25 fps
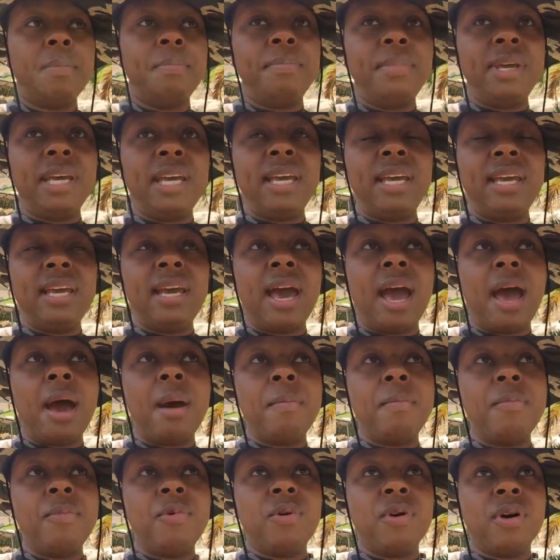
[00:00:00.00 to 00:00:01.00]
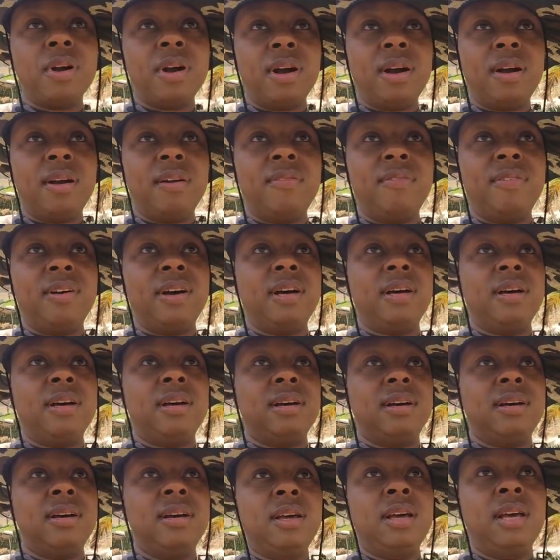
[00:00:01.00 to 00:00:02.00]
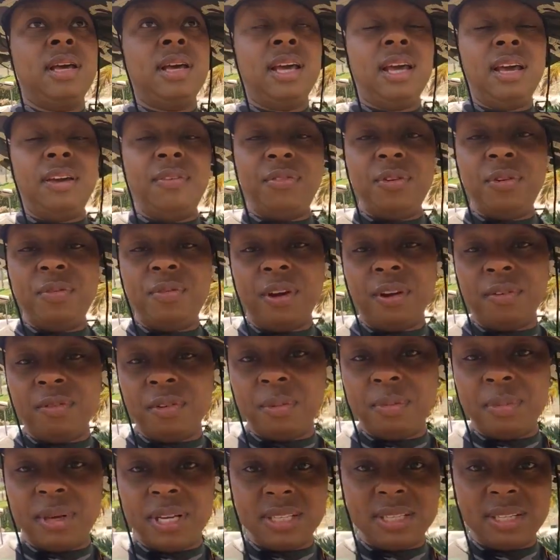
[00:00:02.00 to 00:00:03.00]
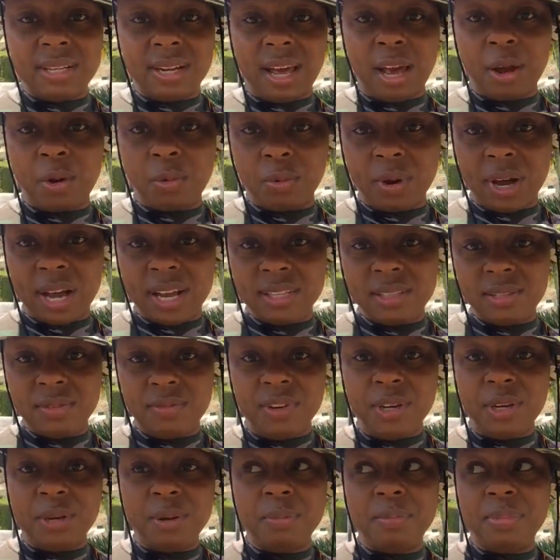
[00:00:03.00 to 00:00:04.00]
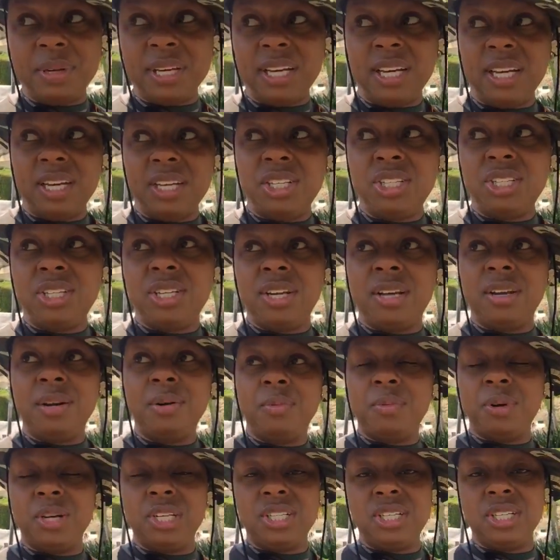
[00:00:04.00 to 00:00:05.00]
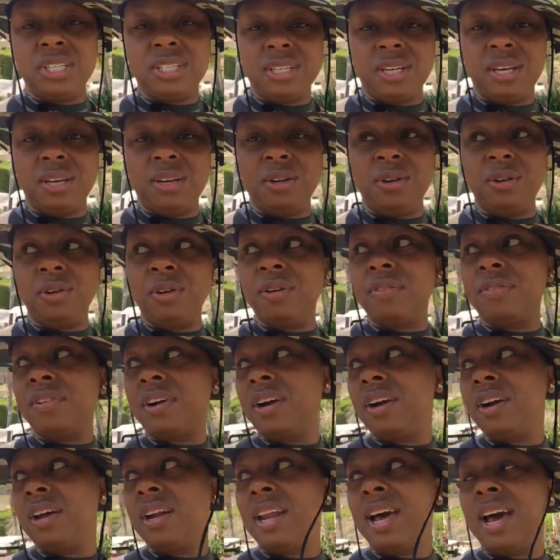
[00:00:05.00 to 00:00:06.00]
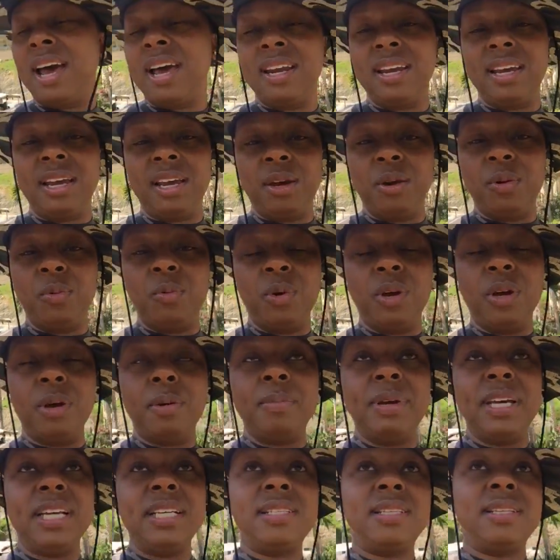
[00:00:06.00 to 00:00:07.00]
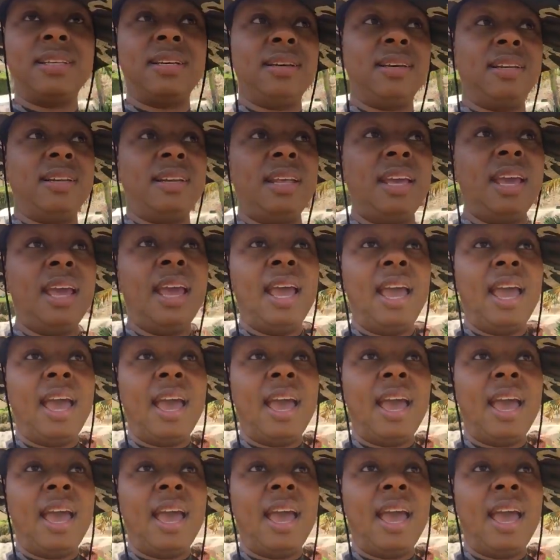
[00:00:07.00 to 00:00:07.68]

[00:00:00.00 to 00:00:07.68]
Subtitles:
Me, I'm more of a, if you've ever been to like Riceville Beach, which is in North Carolina in Wilmington,